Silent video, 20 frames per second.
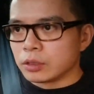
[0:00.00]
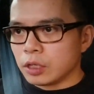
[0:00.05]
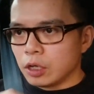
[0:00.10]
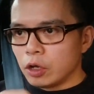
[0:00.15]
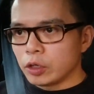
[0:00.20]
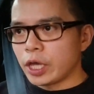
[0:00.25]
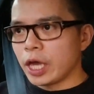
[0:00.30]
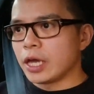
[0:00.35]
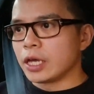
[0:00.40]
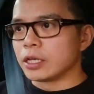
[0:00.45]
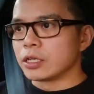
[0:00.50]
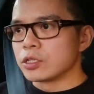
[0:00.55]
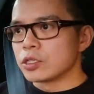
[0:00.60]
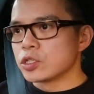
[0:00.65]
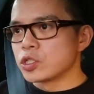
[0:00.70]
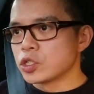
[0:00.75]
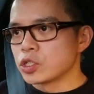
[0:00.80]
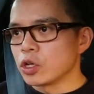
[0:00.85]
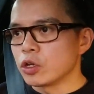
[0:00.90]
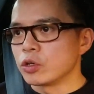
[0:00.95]
Okay,
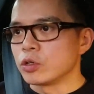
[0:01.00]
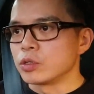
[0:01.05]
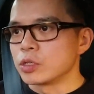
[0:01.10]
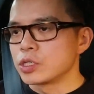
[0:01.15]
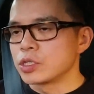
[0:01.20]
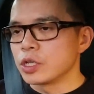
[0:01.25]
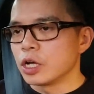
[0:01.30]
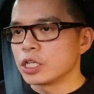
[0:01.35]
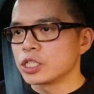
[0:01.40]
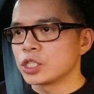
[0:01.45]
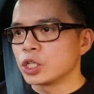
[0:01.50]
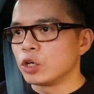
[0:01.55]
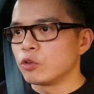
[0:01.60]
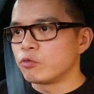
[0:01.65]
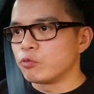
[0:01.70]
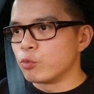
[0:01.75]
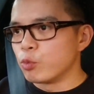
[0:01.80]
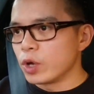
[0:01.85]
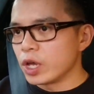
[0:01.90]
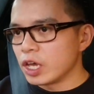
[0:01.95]
so starting
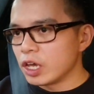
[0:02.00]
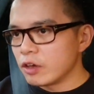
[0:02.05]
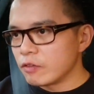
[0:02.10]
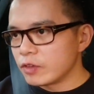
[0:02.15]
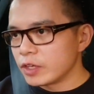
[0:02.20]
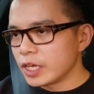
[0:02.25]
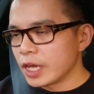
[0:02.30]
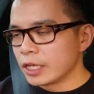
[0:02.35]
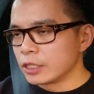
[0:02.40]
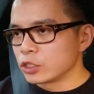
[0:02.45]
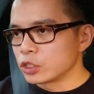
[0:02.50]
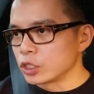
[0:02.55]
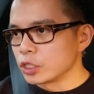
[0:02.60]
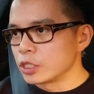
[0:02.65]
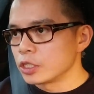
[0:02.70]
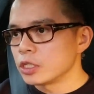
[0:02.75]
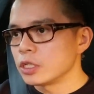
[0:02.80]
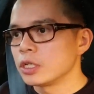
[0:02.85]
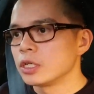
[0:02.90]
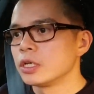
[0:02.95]
off with the
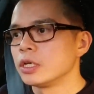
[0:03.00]
engine,